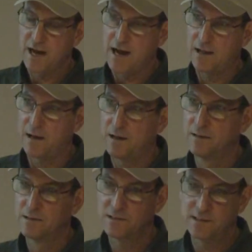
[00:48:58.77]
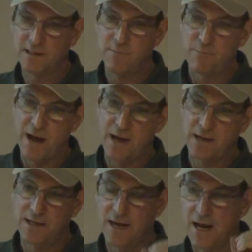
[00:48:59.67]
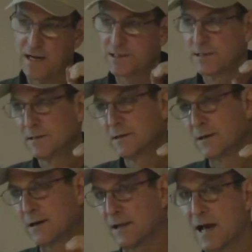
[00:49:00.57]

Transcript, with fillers: gala, some McIntosh, a